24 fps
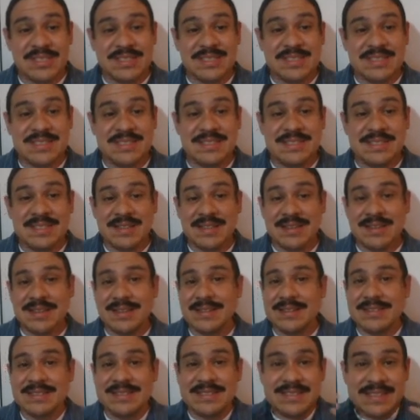is
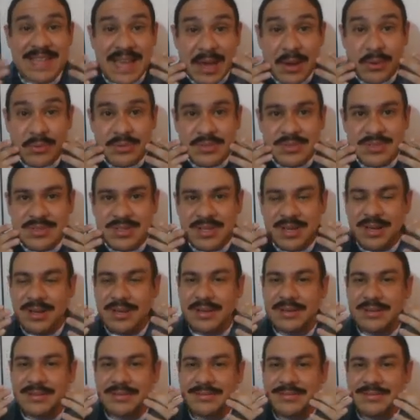uh, sounds
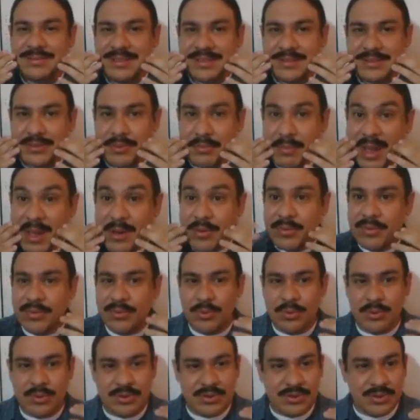on in your mouth
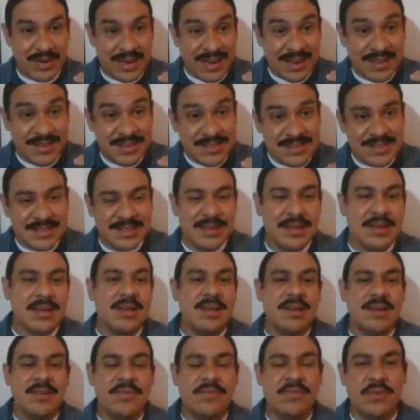or on your hands.
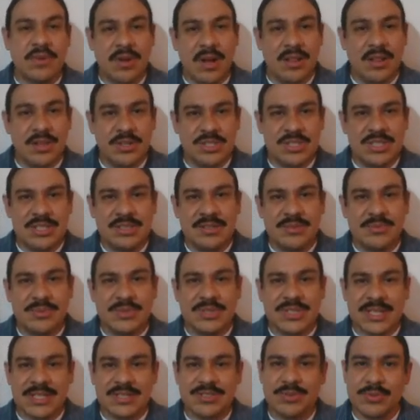Phonology, which
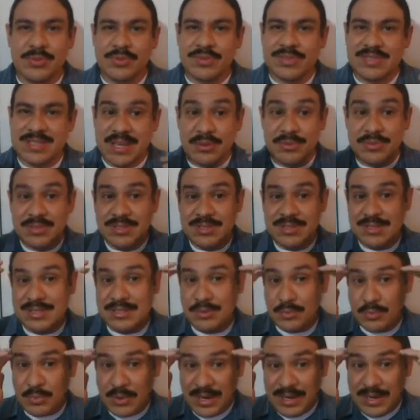has to do with sounds in
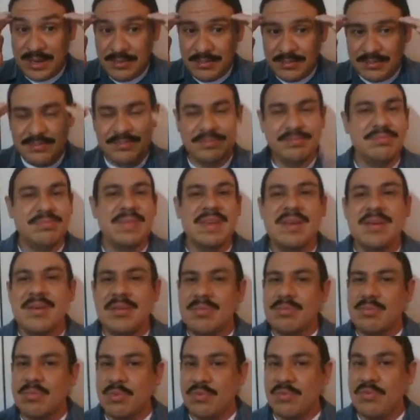your brain.
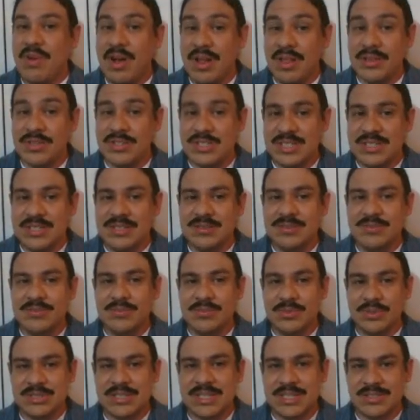Morphology,
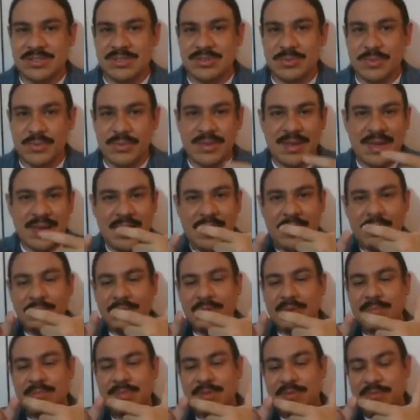which has to do with how
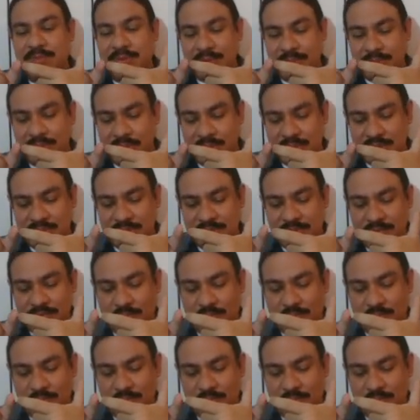the different parts of